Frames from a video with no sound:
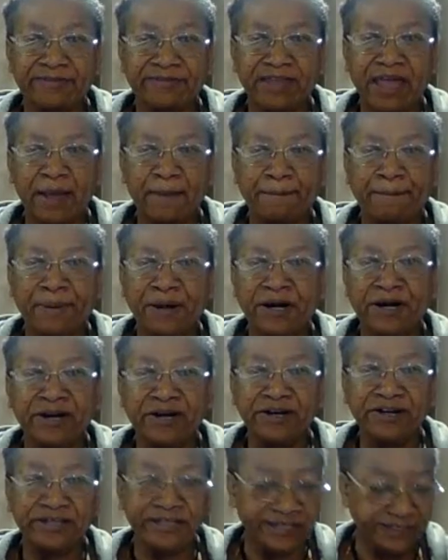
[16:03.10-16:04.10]
they
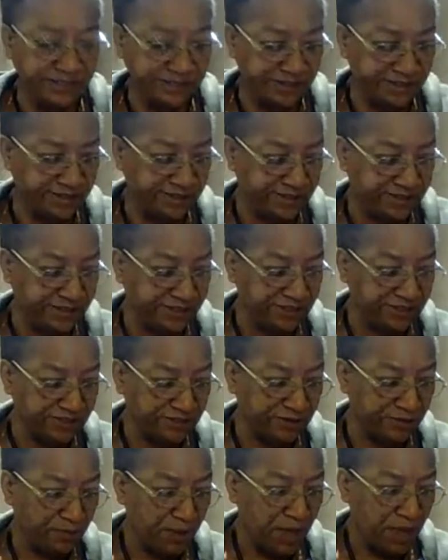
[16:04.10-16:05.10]
bug into the
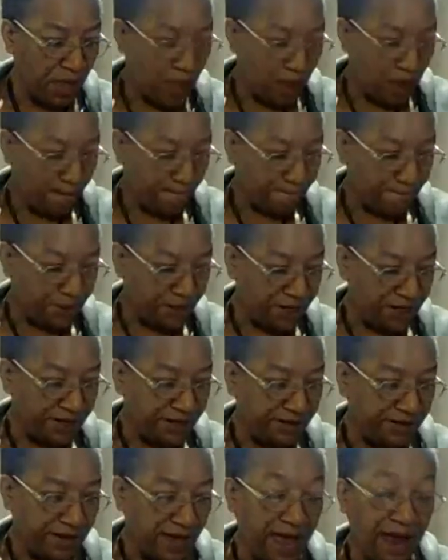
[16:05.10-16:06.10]
system. But
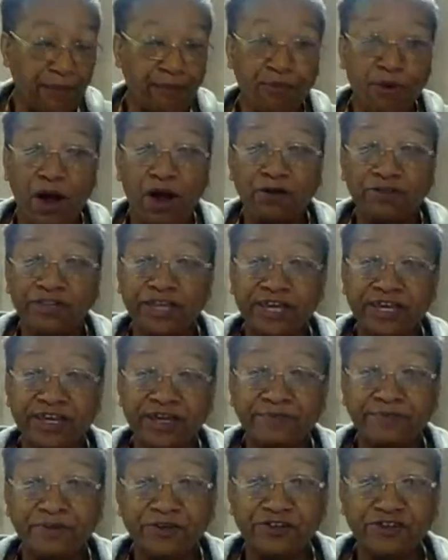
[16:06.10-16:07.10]
I brought that
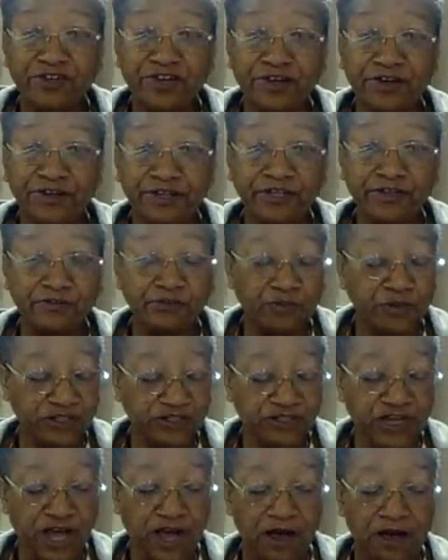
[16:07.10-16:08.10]
up to share this with
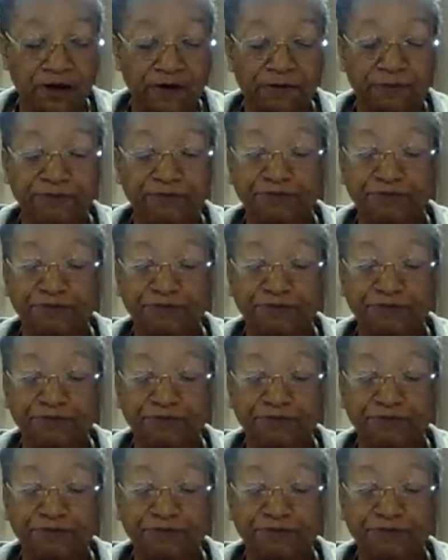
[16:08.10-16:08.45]
y'all.